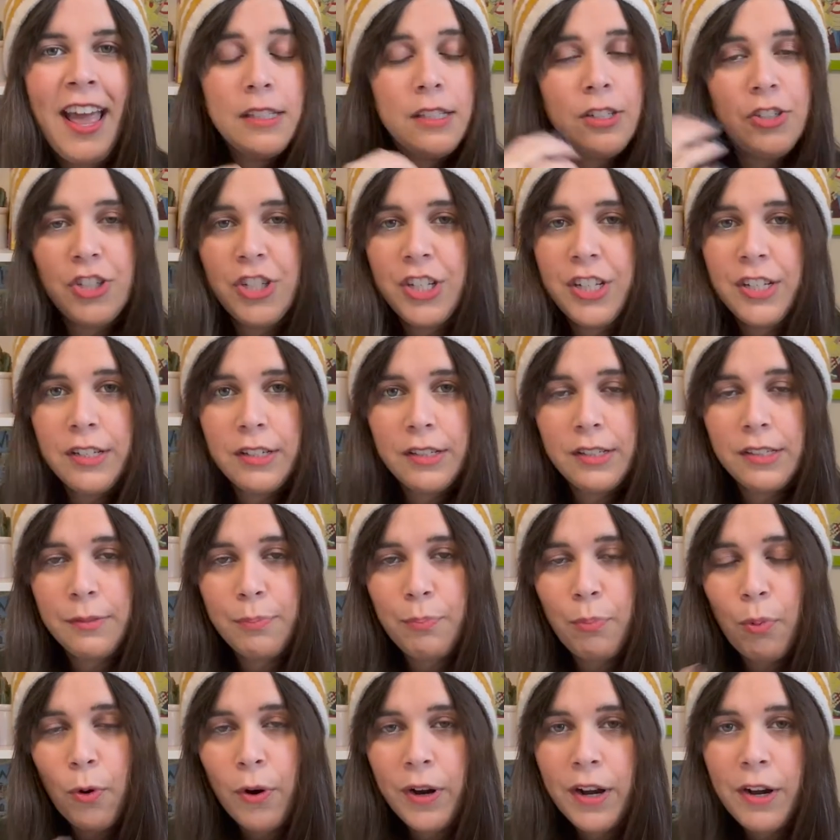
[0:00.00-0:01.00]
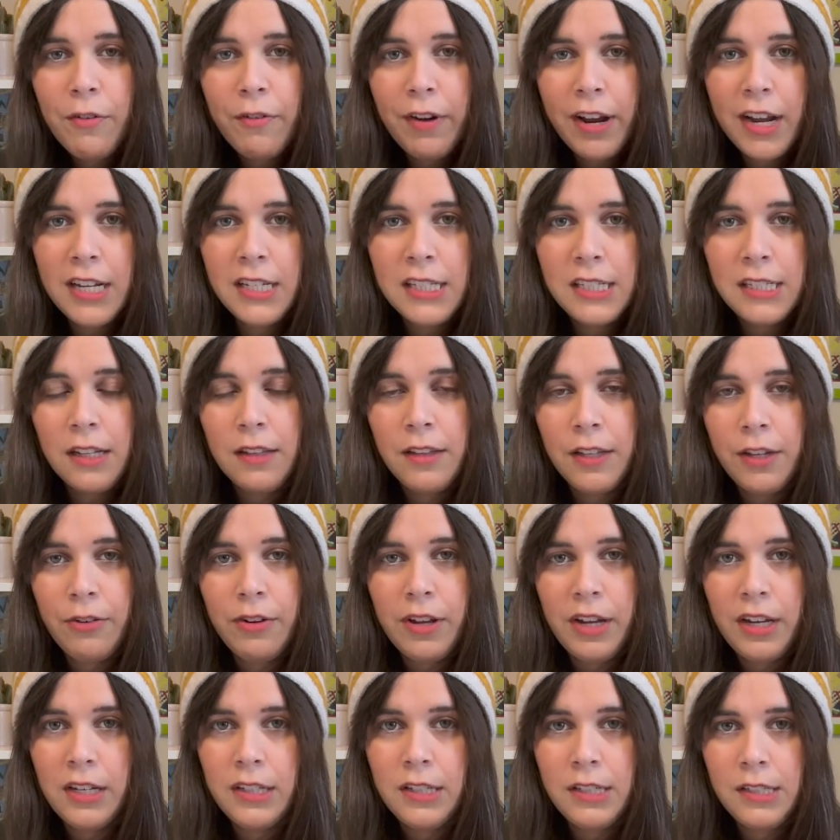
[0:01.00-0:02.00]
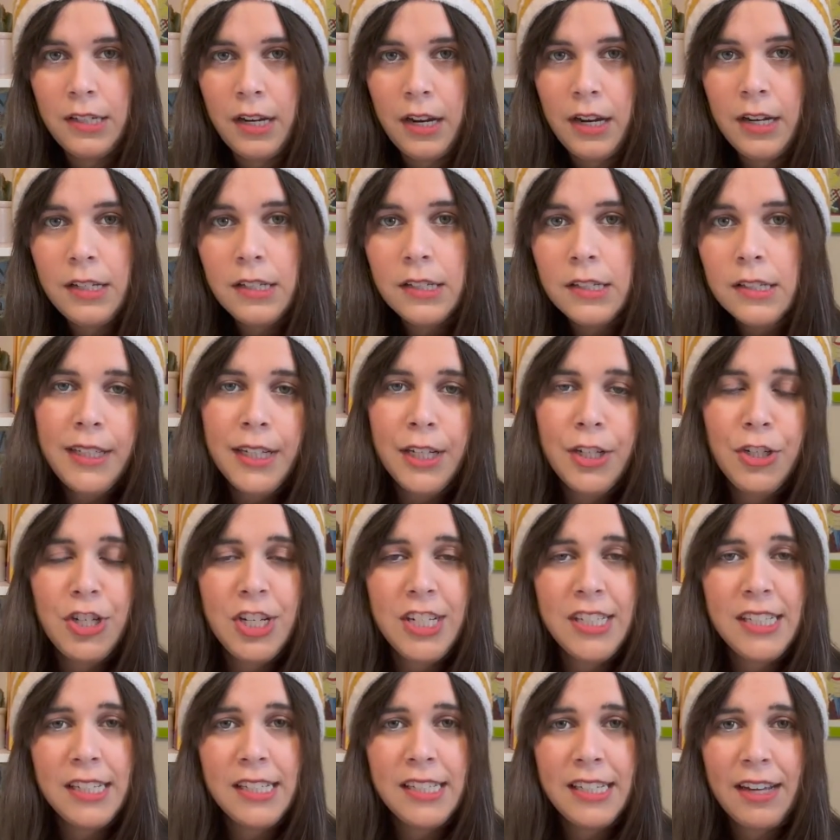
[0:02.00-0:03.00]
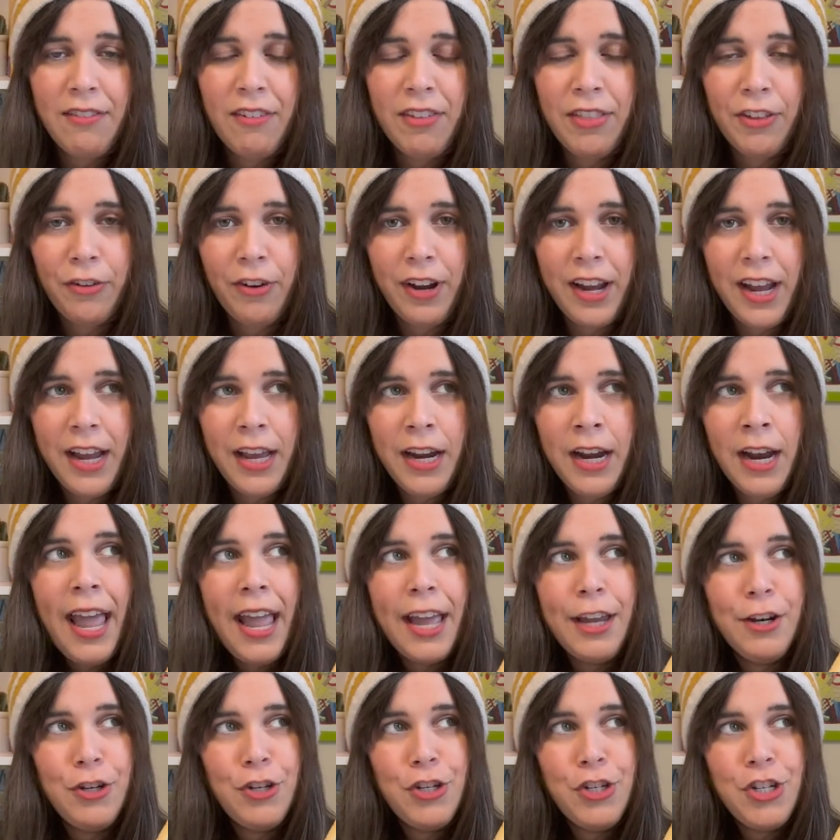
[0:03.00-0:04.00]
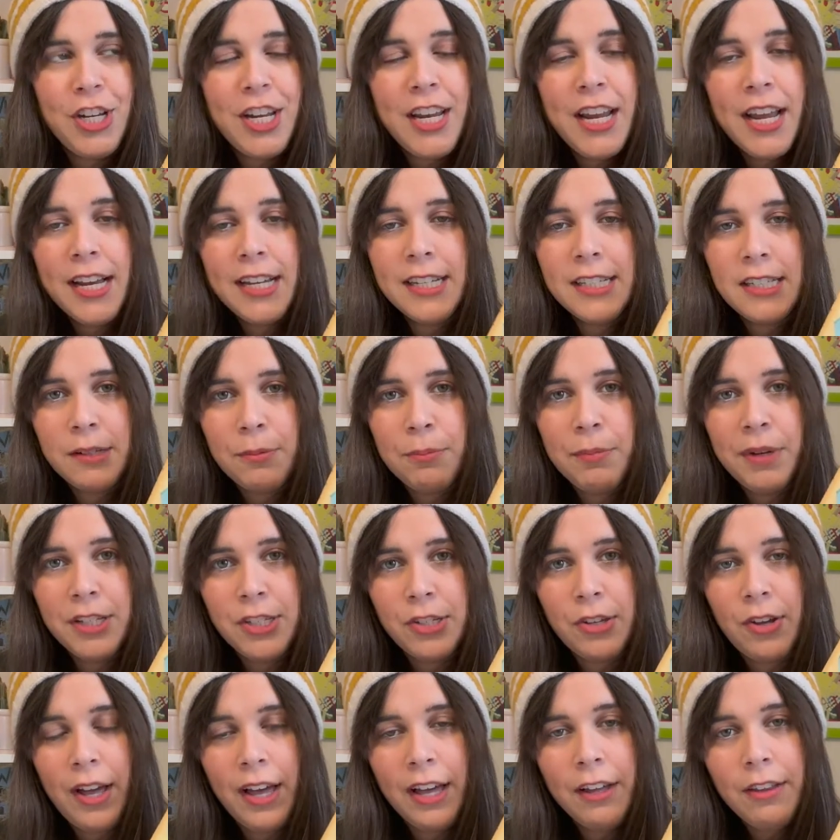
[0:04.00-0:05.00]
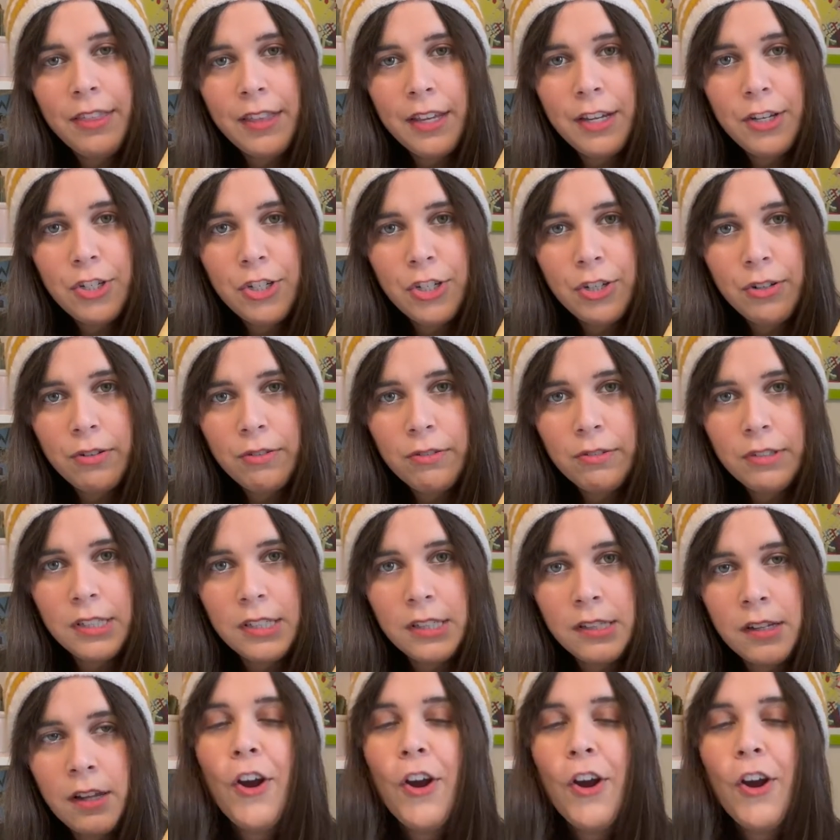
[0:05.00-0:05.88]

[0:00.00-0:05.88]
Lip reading: She's born and raised in the United States, and she's in 7th grade, and she has some mental health issues.